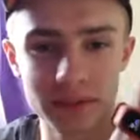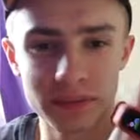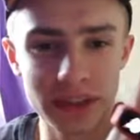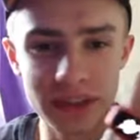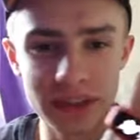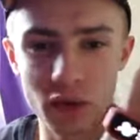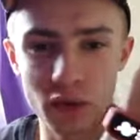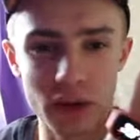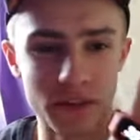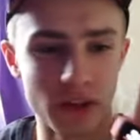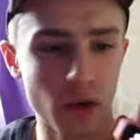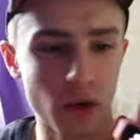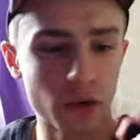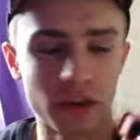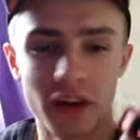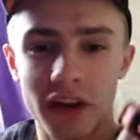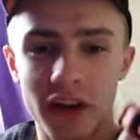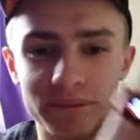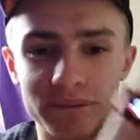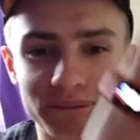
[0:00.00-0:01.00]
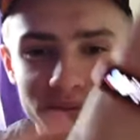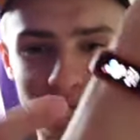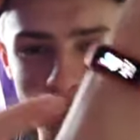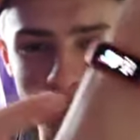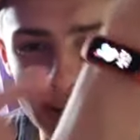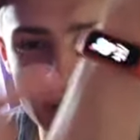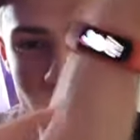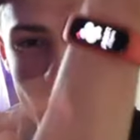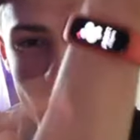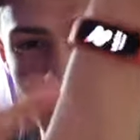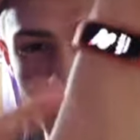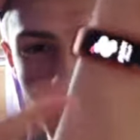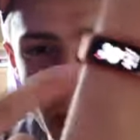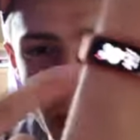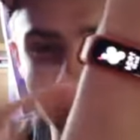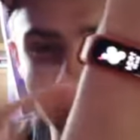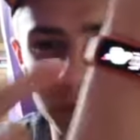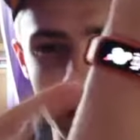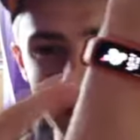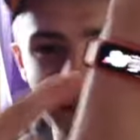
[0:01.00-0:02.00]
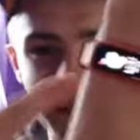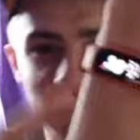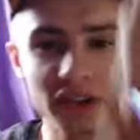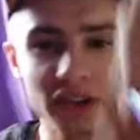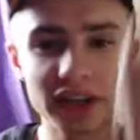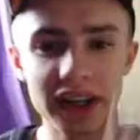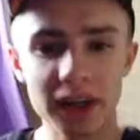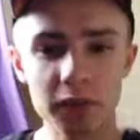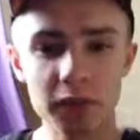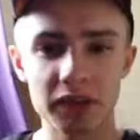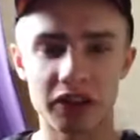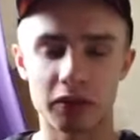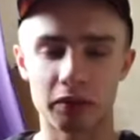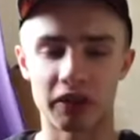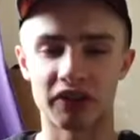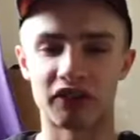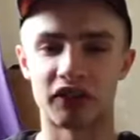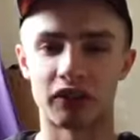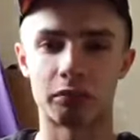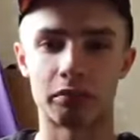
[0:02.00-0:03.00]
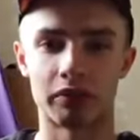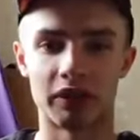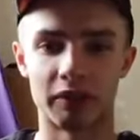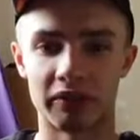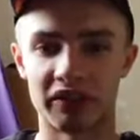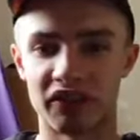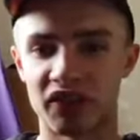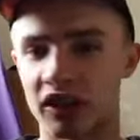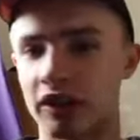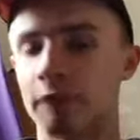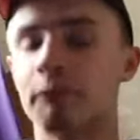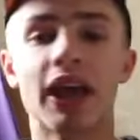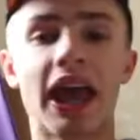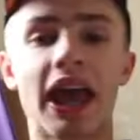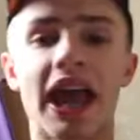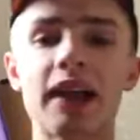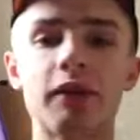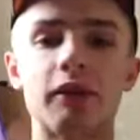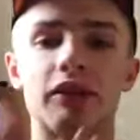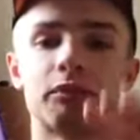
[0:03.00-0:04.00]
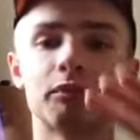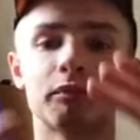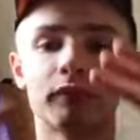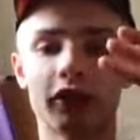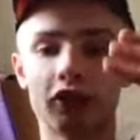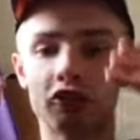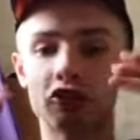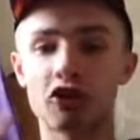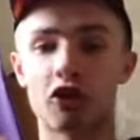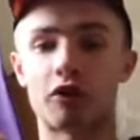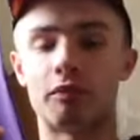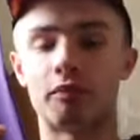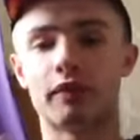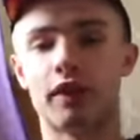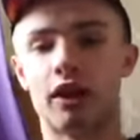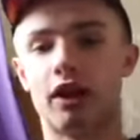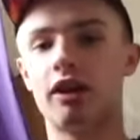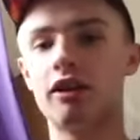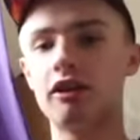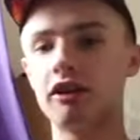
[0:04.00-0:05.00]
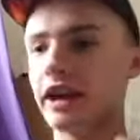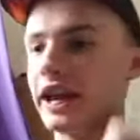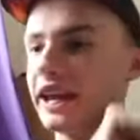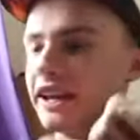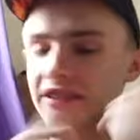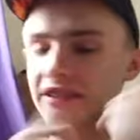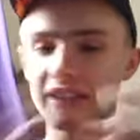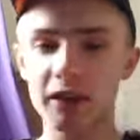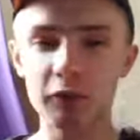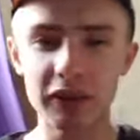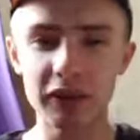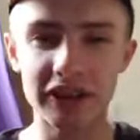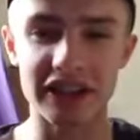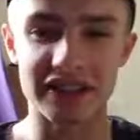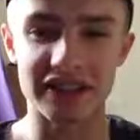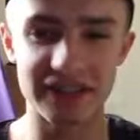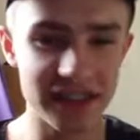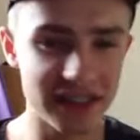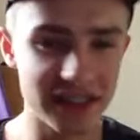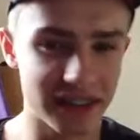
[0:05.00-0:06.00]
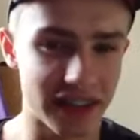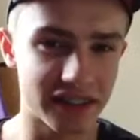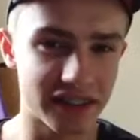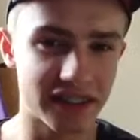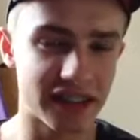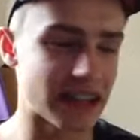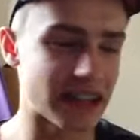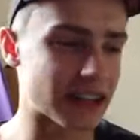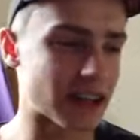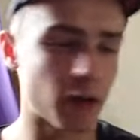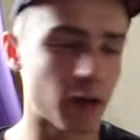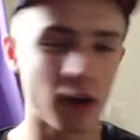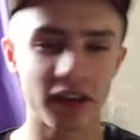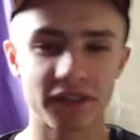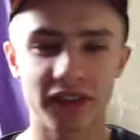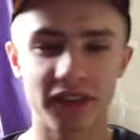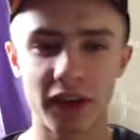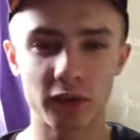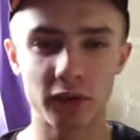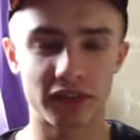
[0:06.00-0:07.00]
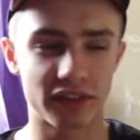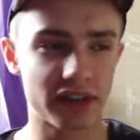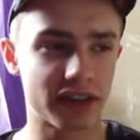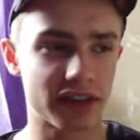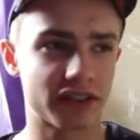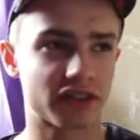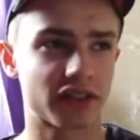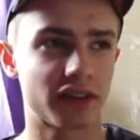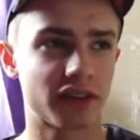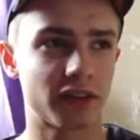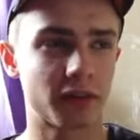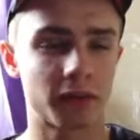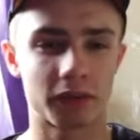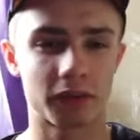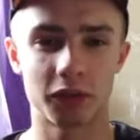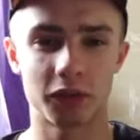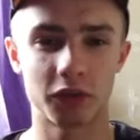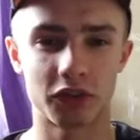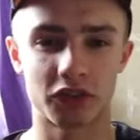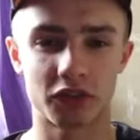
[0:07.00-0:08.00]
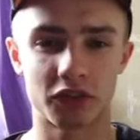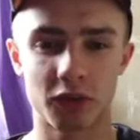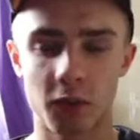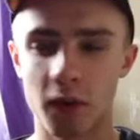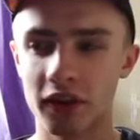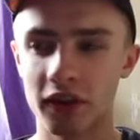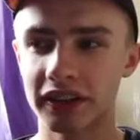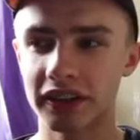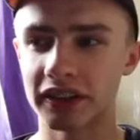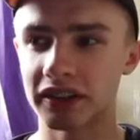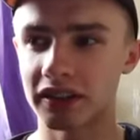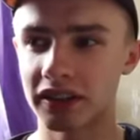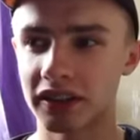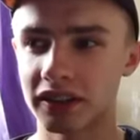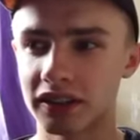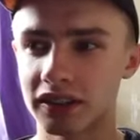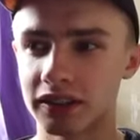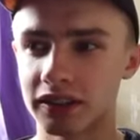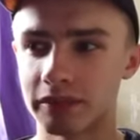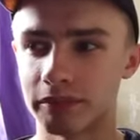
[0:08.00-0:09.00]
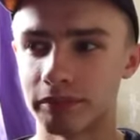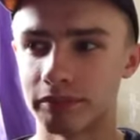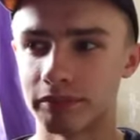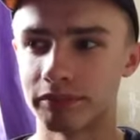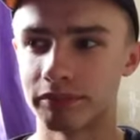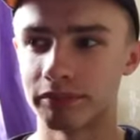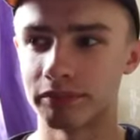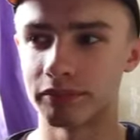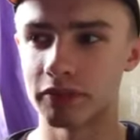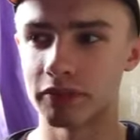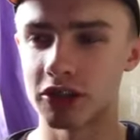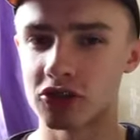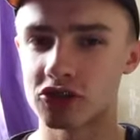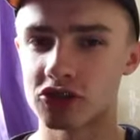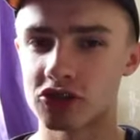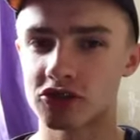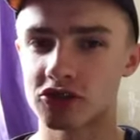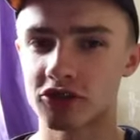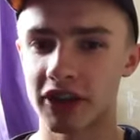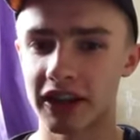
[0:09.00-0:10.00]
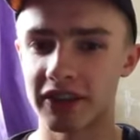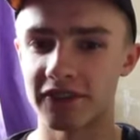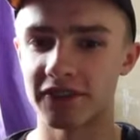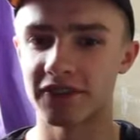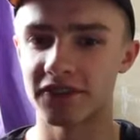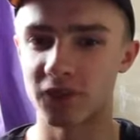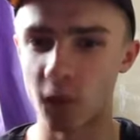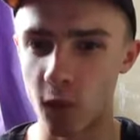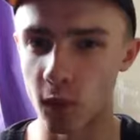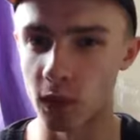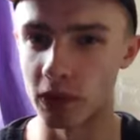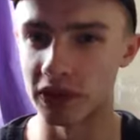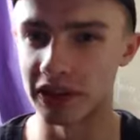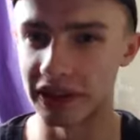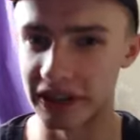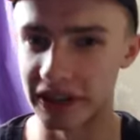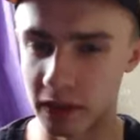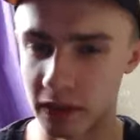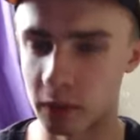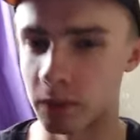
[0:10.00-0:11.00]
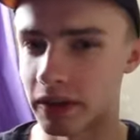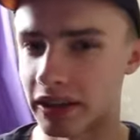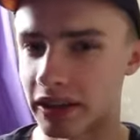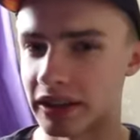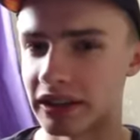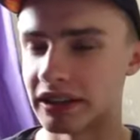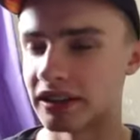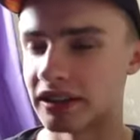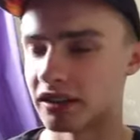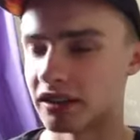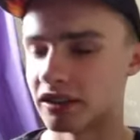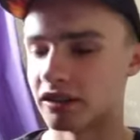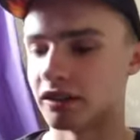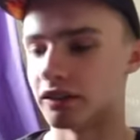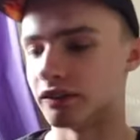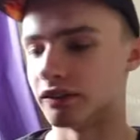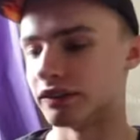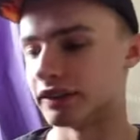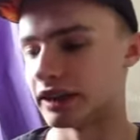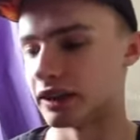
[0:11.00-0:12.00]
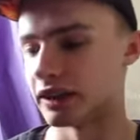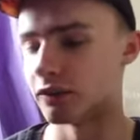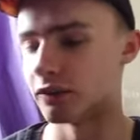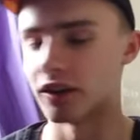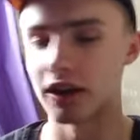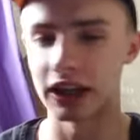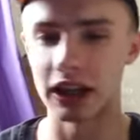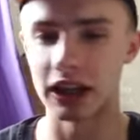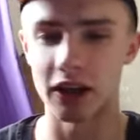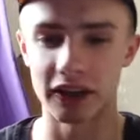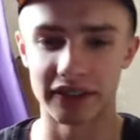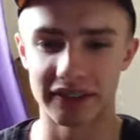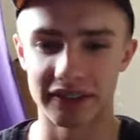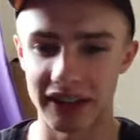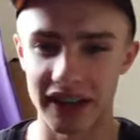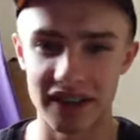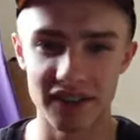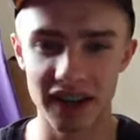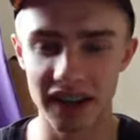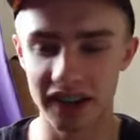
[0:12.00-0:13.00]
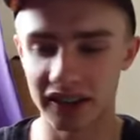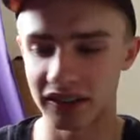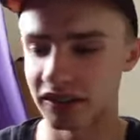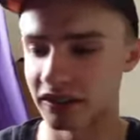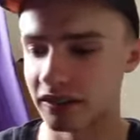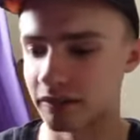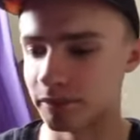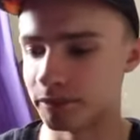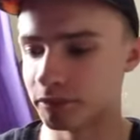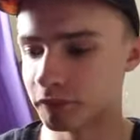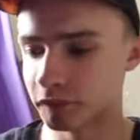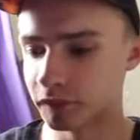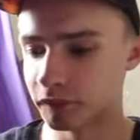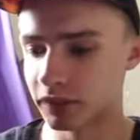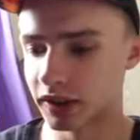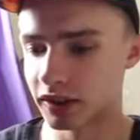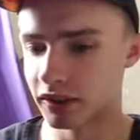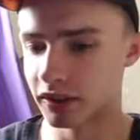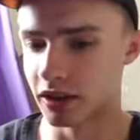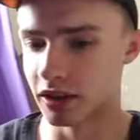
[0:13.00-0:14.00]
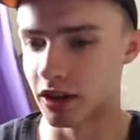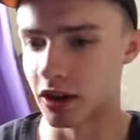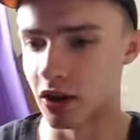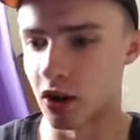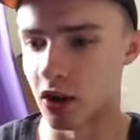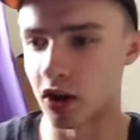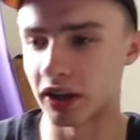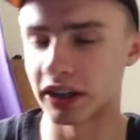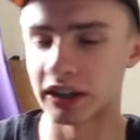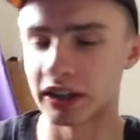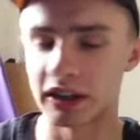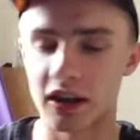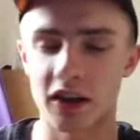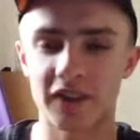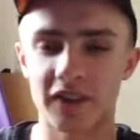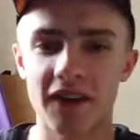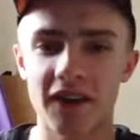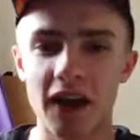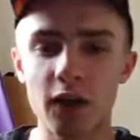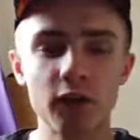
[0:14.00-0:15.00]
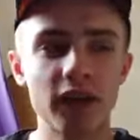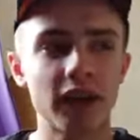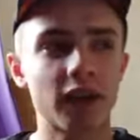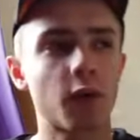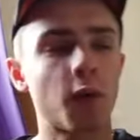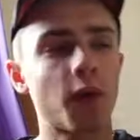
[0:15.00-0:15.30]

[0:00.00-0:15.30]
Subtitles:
that's not even on. There's no month on here, which is kind of pretty funny. Anyways, so English language at GCSE. Now I found this was quite straightforward in a way. Now I say that I found it